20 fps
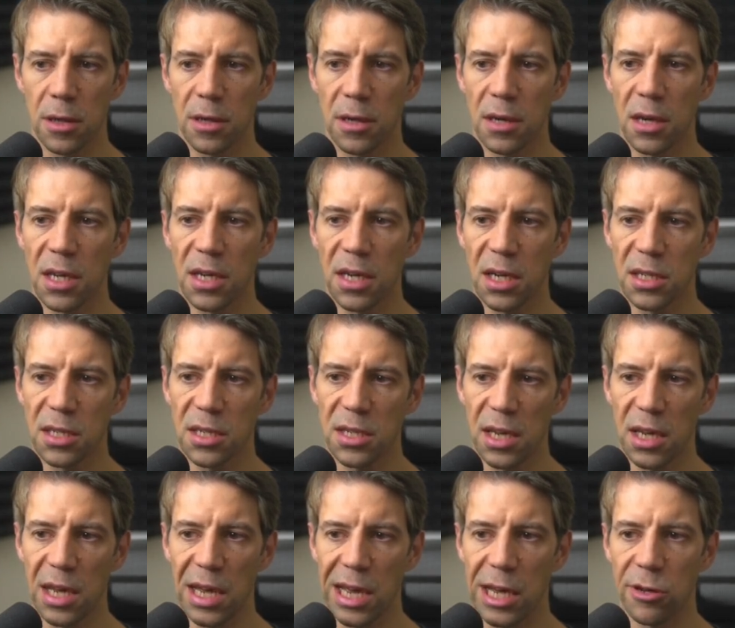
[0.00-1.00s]
And you can
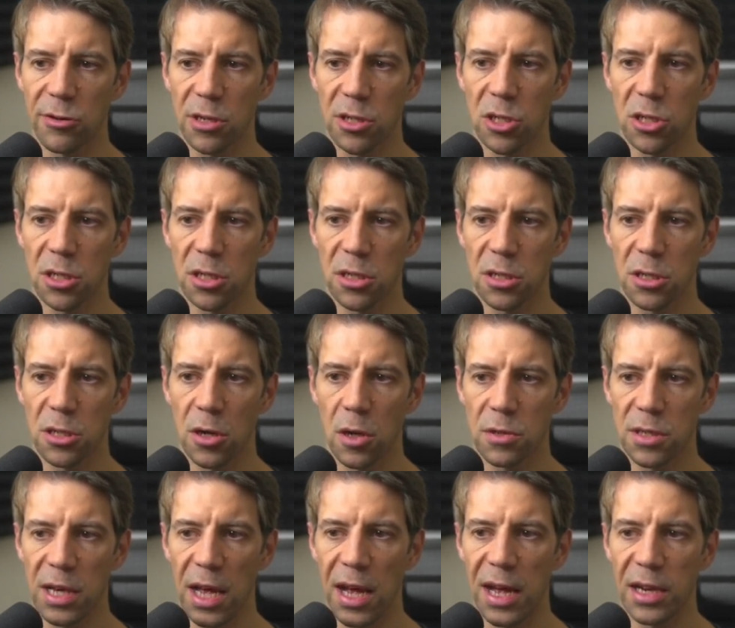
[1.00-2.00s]
see here it
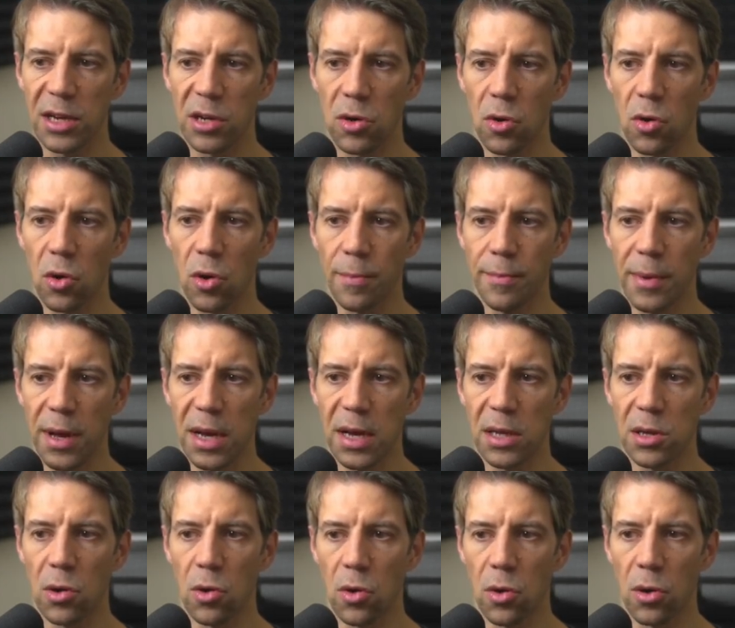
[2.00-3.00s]
shows head or
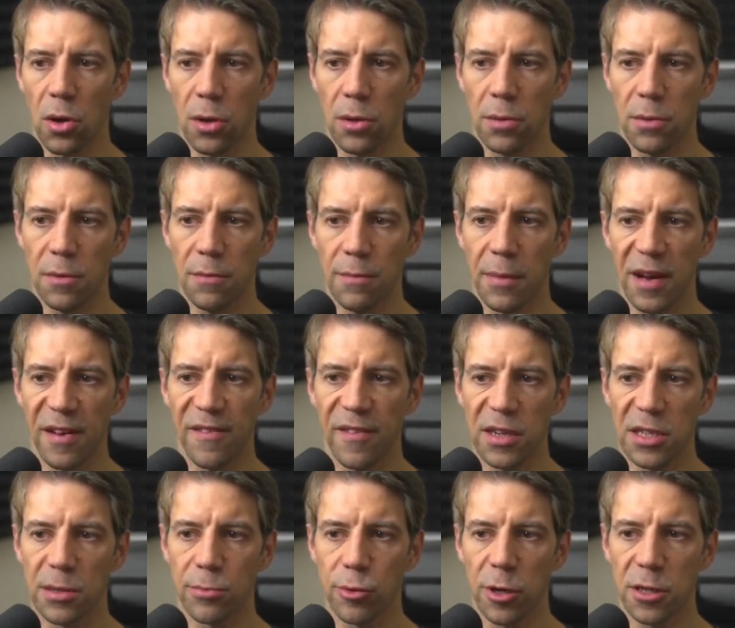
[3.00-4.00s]
main or my
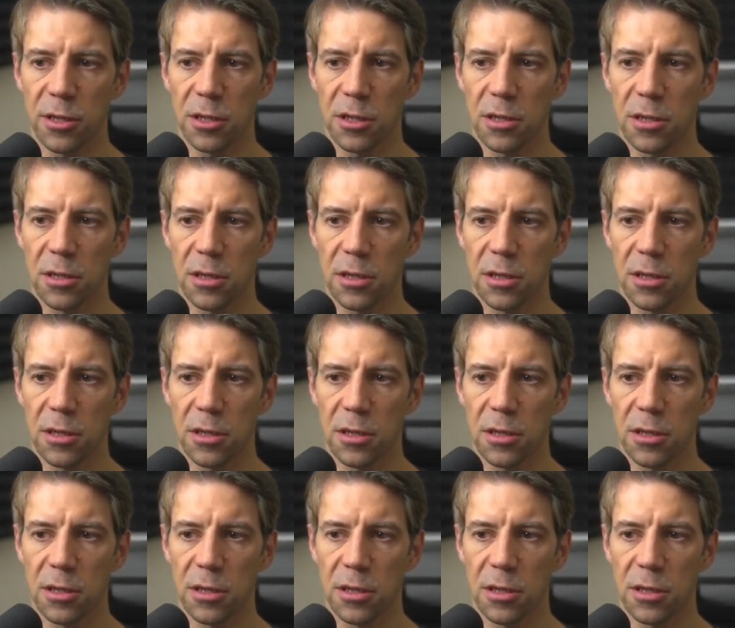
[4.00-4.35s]
feature branch.